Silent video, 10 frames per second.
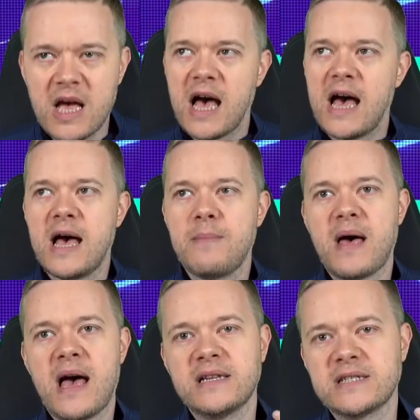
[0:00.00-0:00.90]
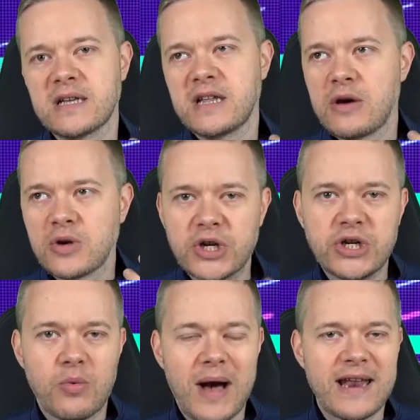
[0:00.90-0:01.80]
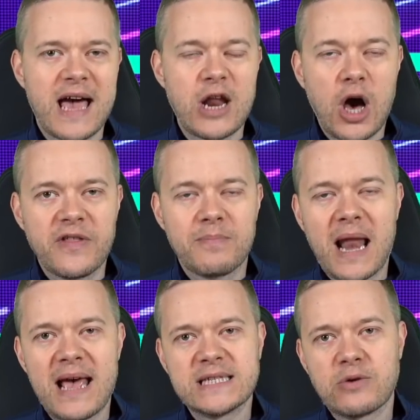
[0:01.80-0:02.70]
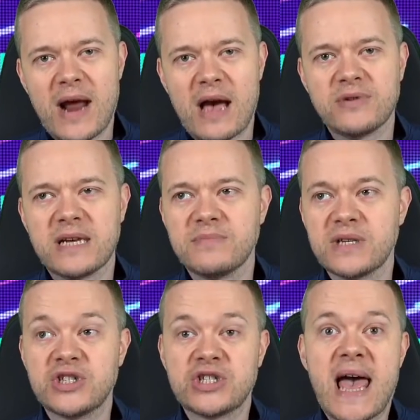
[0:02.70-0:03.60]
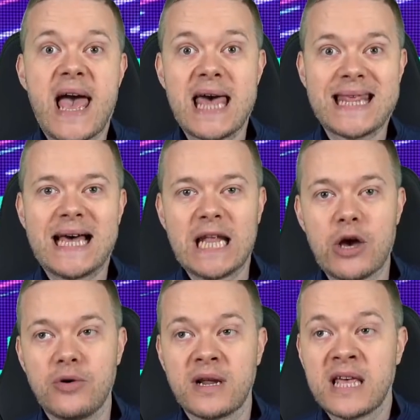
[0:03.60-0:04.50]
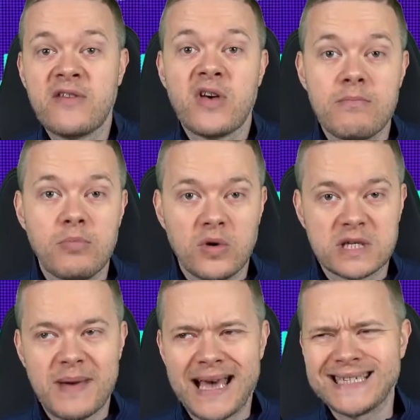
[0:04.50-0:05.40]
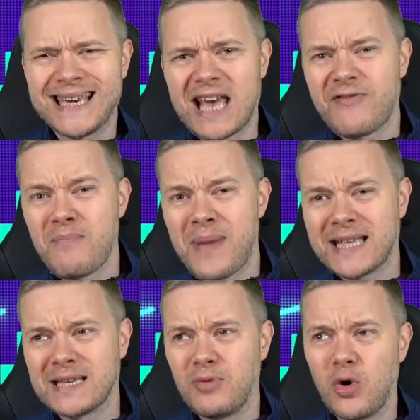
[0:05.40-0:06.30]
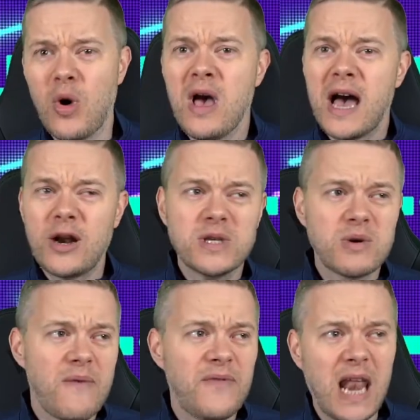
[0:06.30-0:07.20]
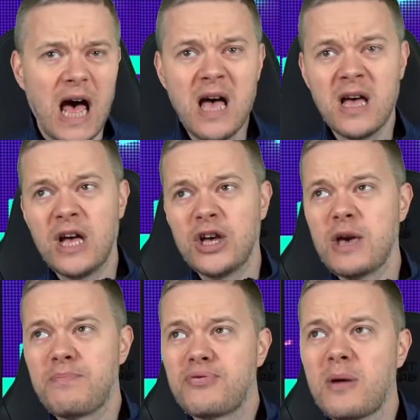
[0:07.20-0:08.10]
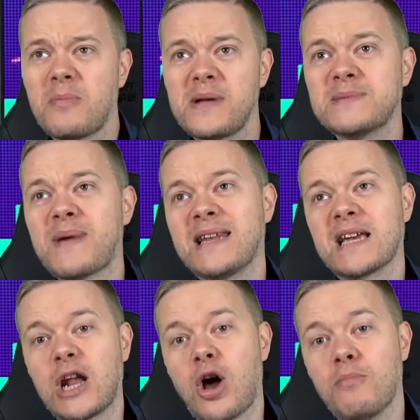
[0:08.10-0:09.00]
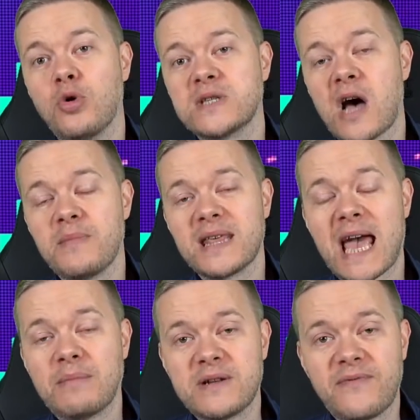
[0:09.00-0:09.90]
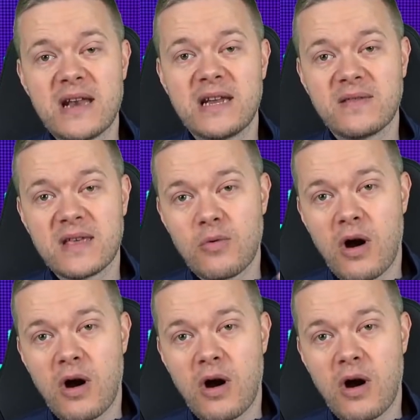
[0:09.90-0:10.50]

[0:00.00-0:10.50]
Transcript: and, you know, Gundogan and other players around him to share that load and give him more space and give him better ball. And also at Villa, you're probably spending a lot more time of the game defending than you are